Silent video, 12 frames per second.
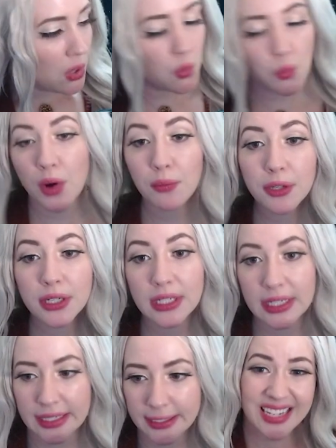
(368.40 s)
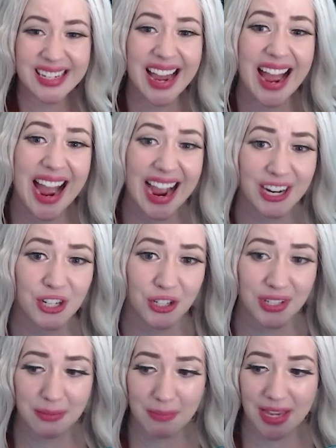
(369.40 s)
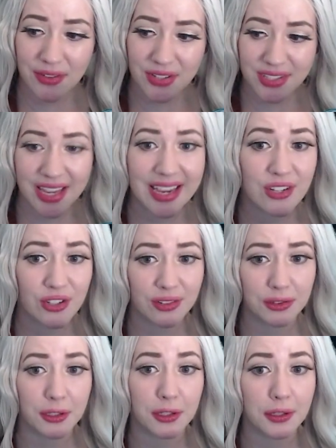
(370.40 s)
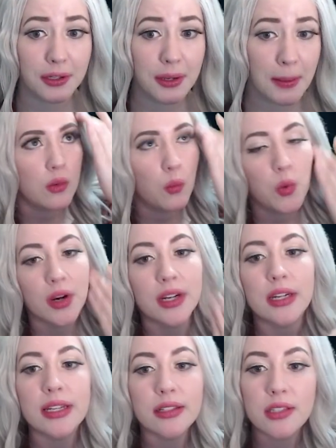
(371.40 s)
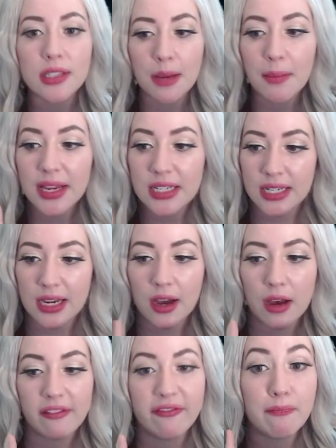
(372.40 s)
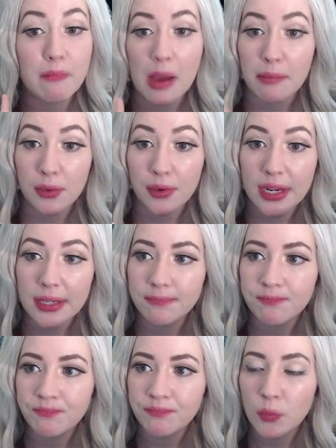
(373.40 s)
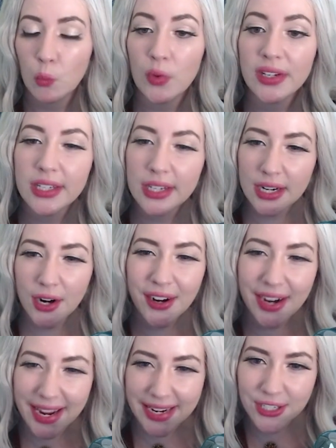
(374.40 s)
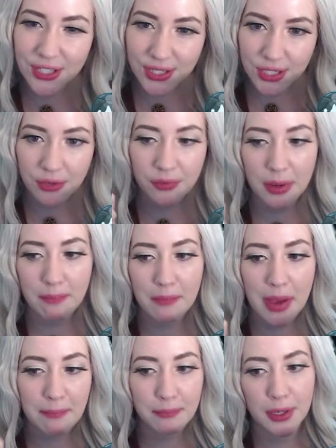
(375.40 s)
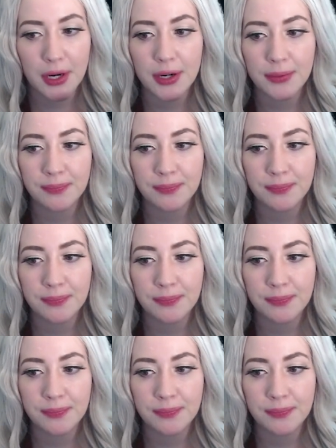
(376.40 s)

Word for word: What we're gonna need to actually make this agent learn, we're gonna need some idea of memory. We need our agent to remember.